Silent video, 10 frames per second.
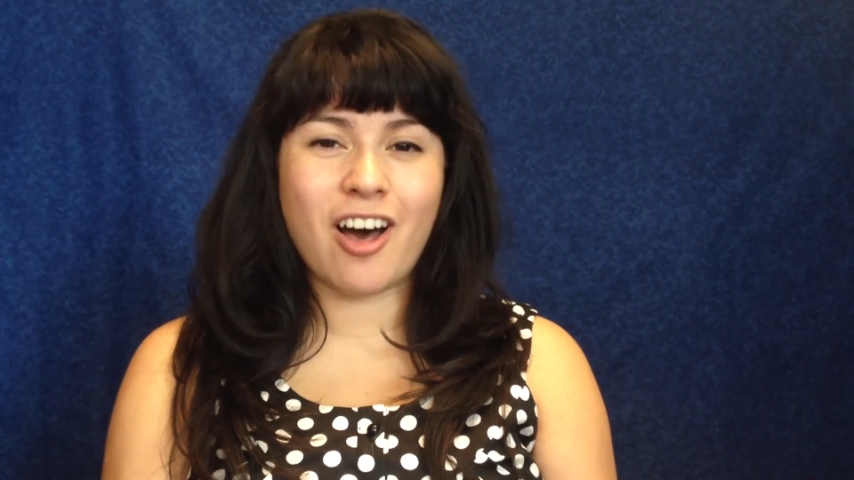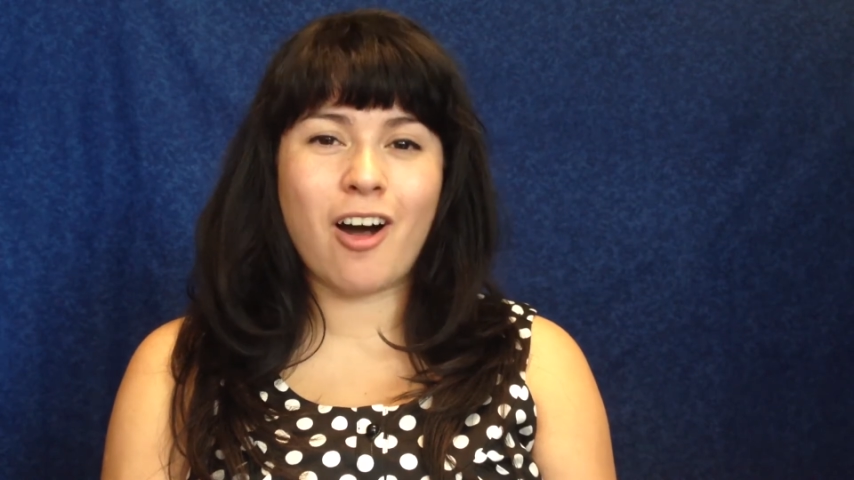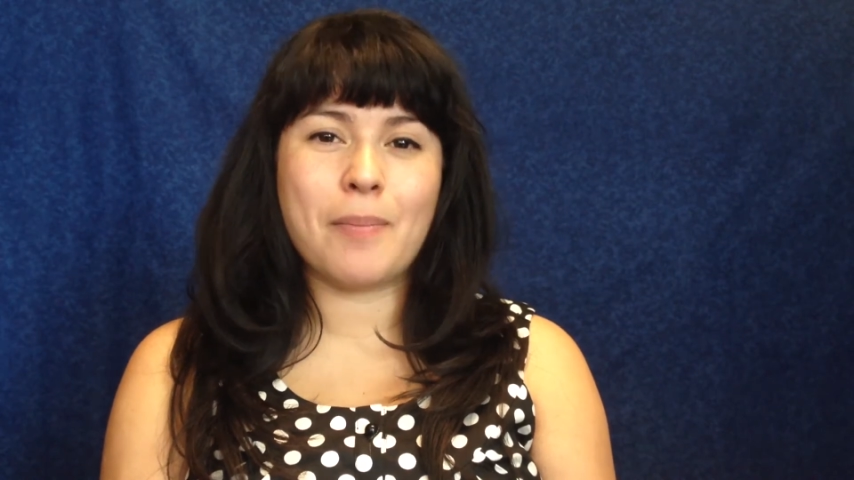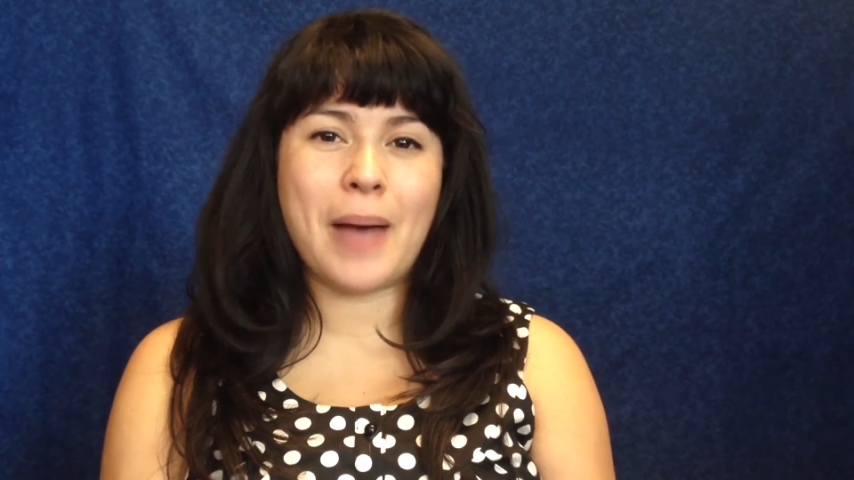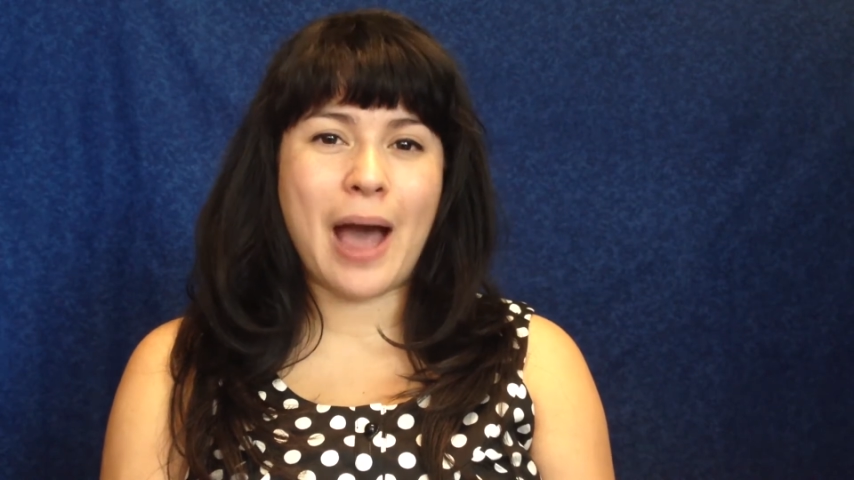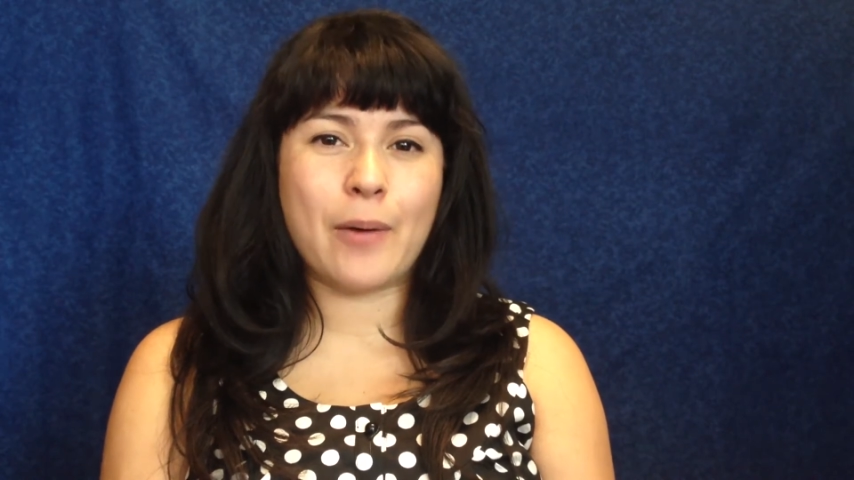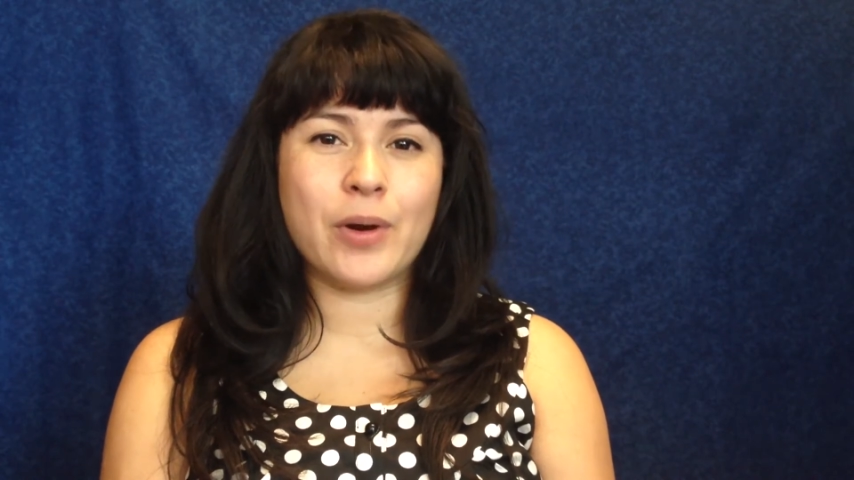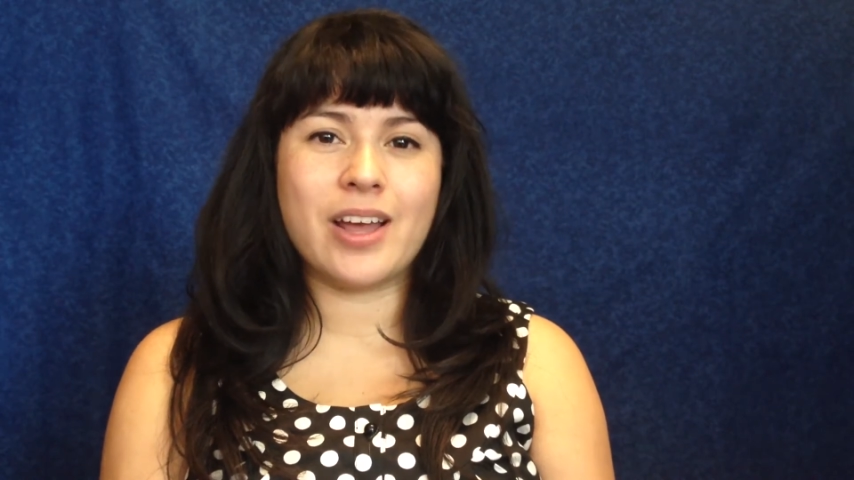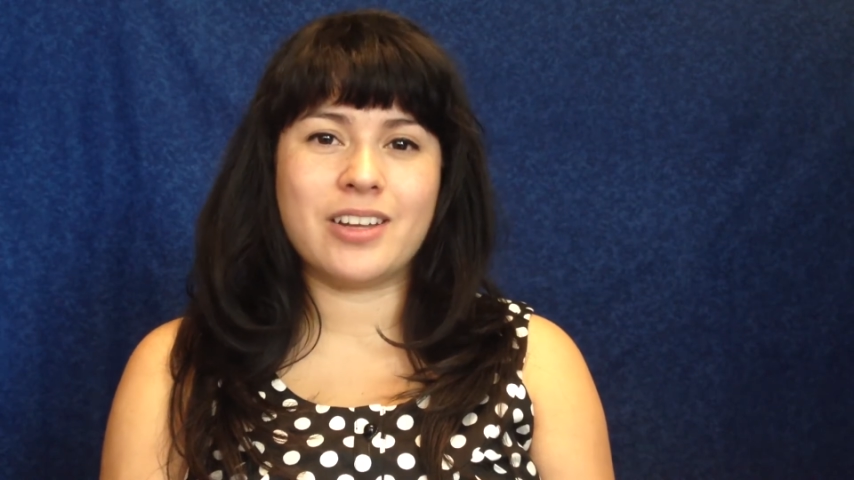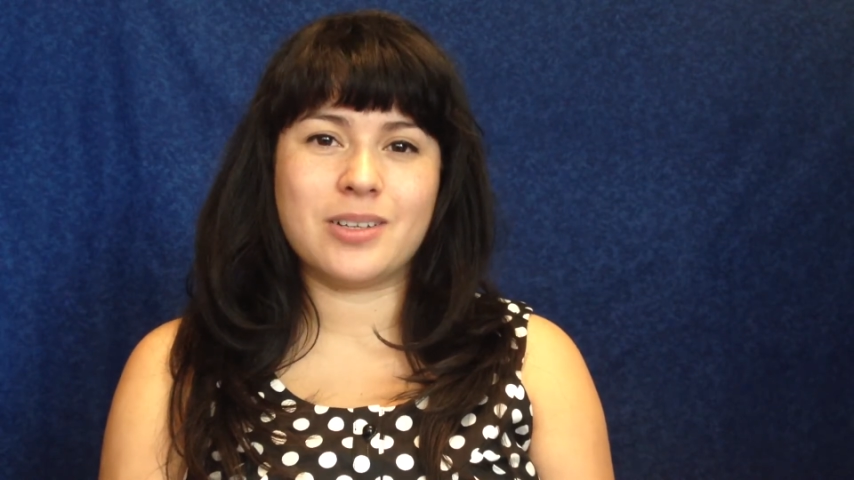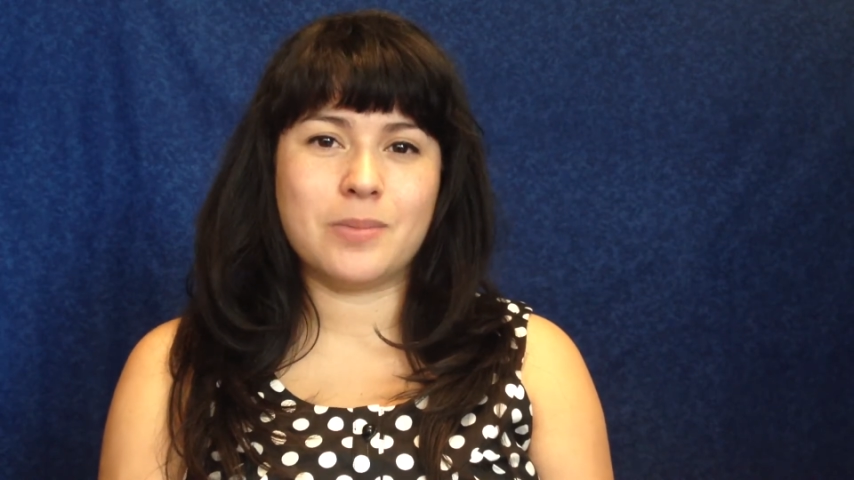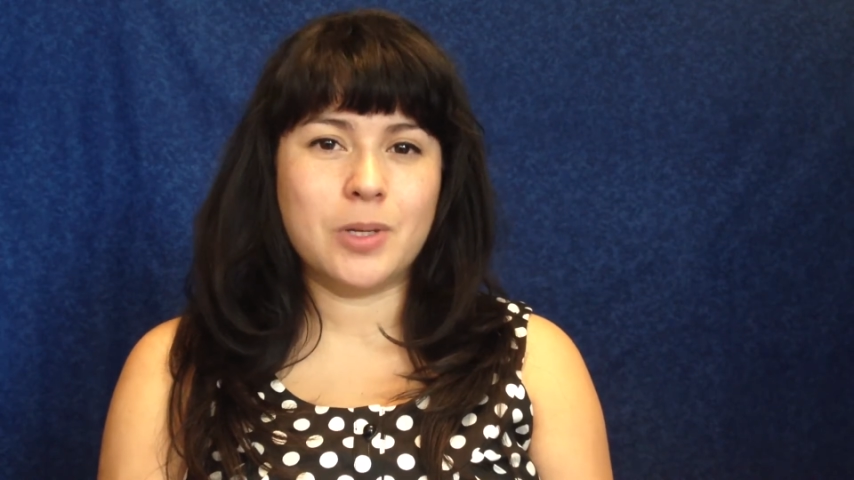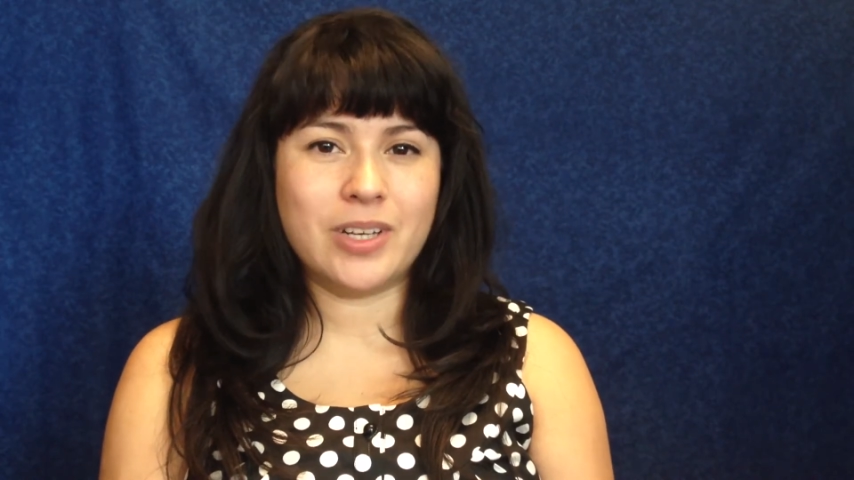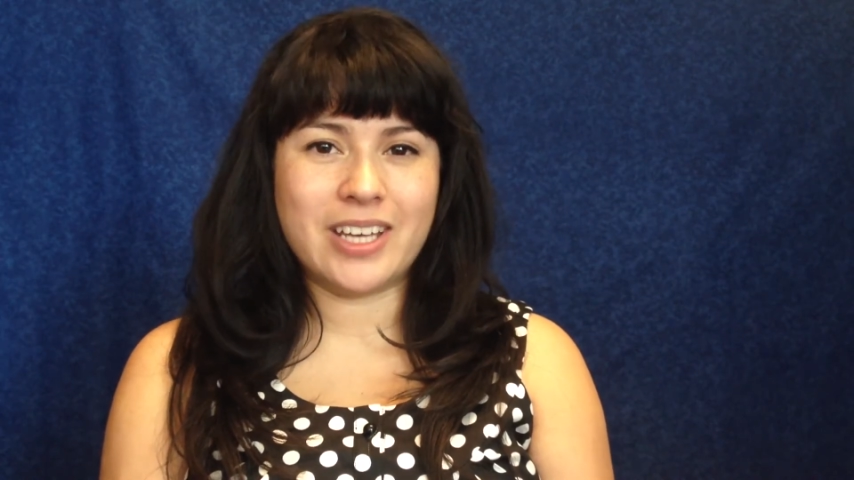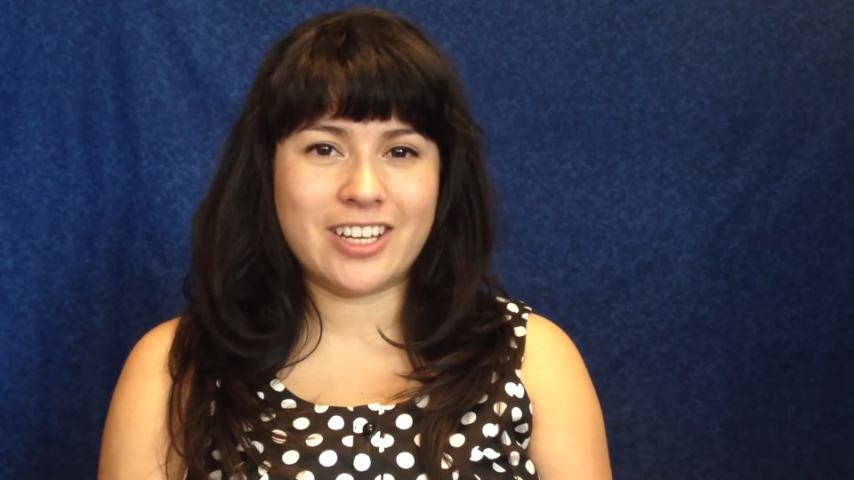all power and
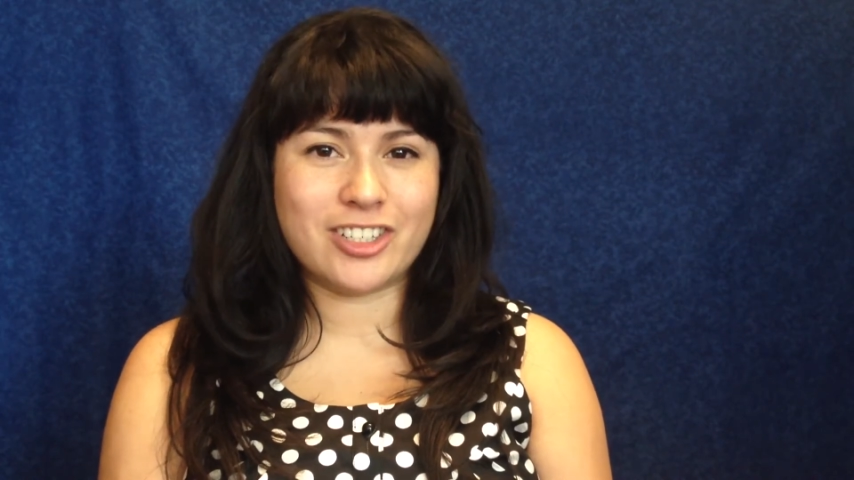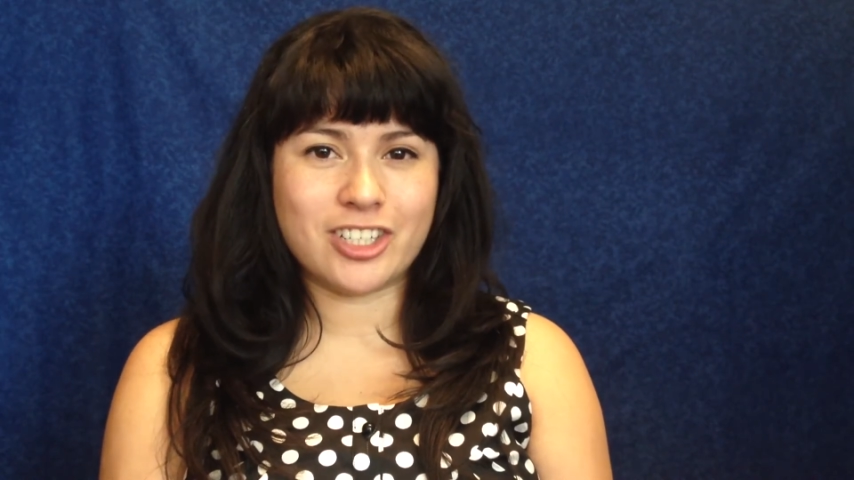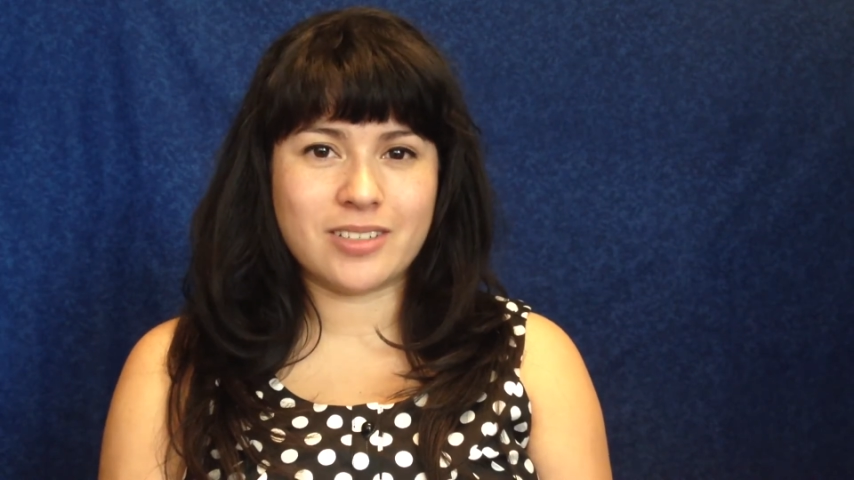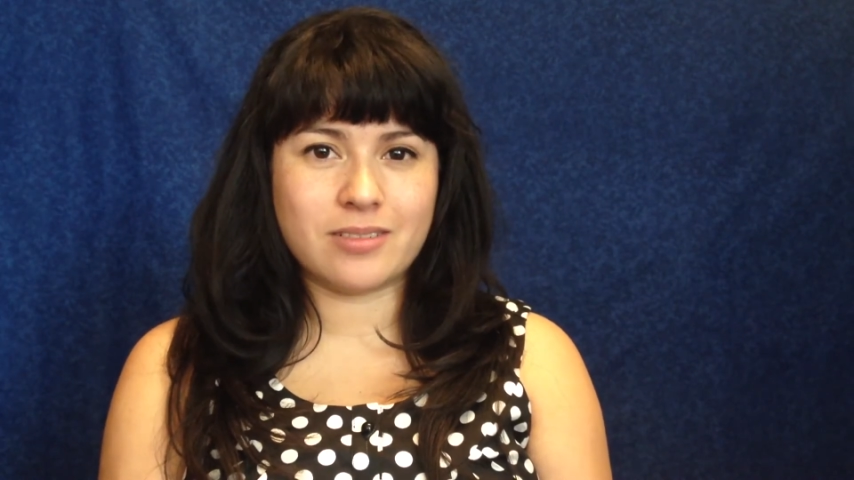communication.